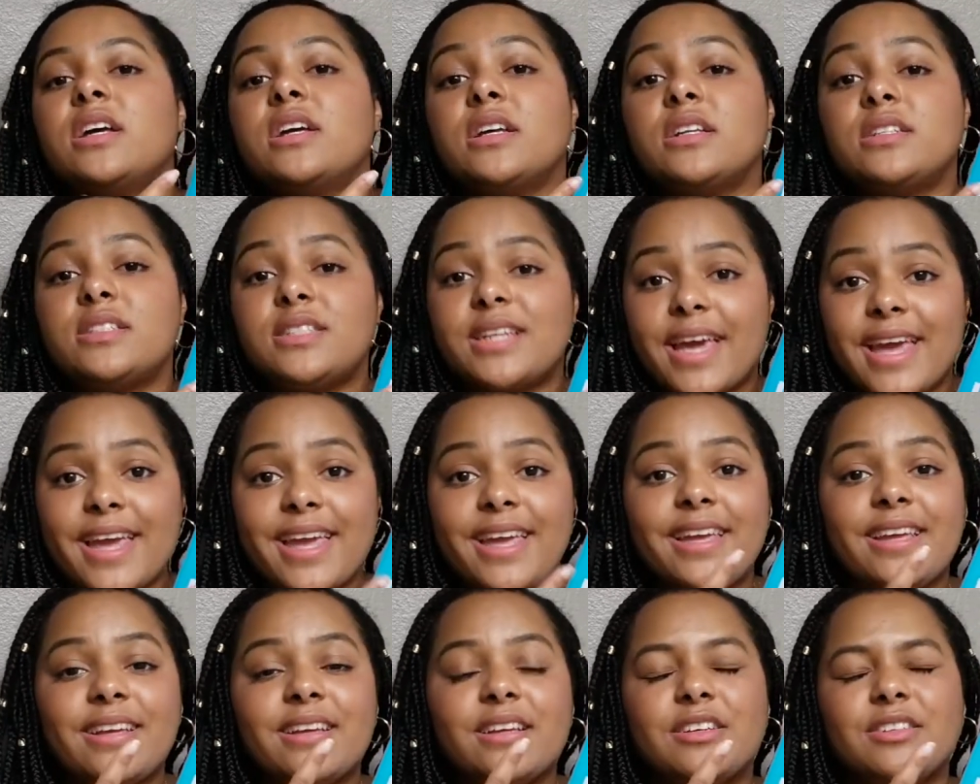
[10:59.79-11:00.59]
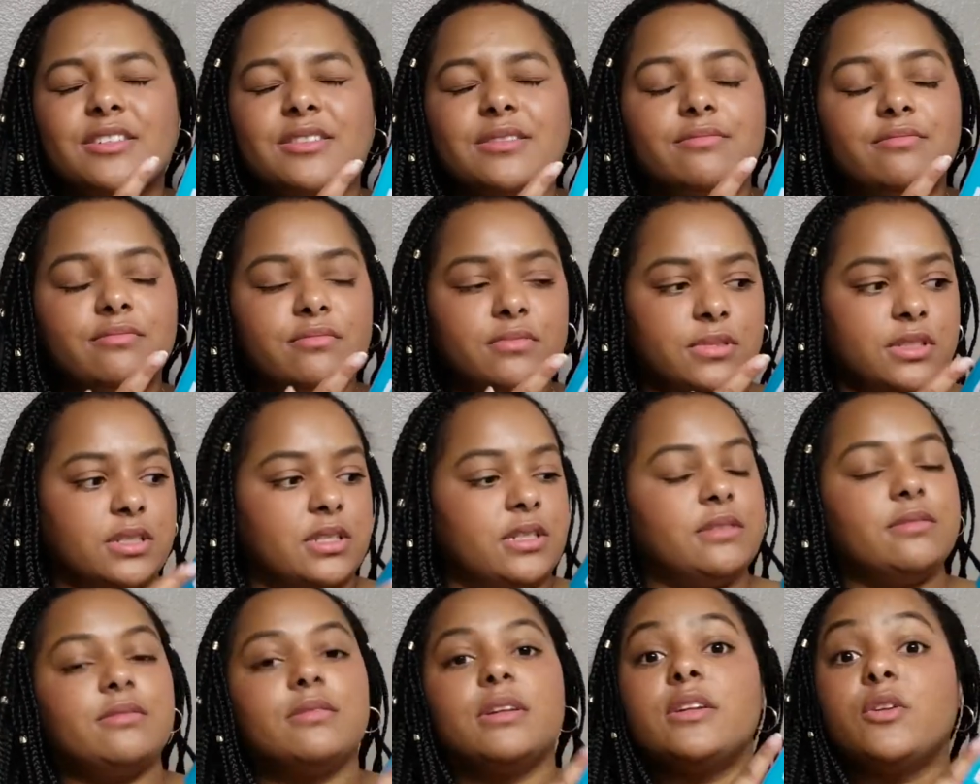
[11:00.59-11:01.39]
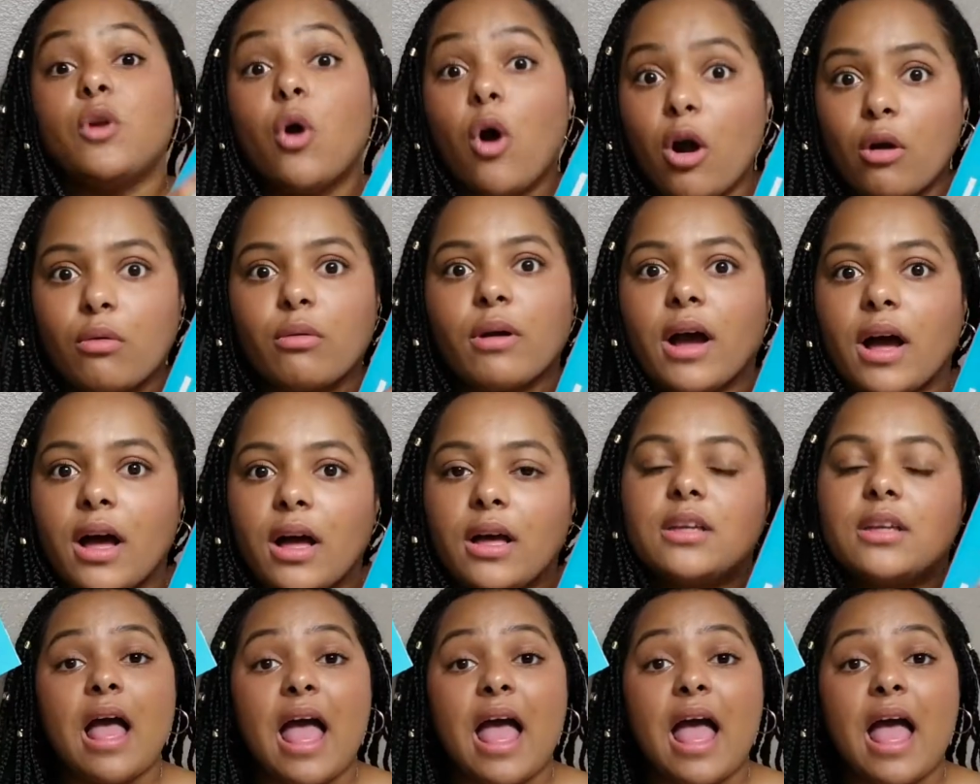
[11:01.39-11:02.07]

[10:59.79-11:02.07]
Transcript: Tate or Nora.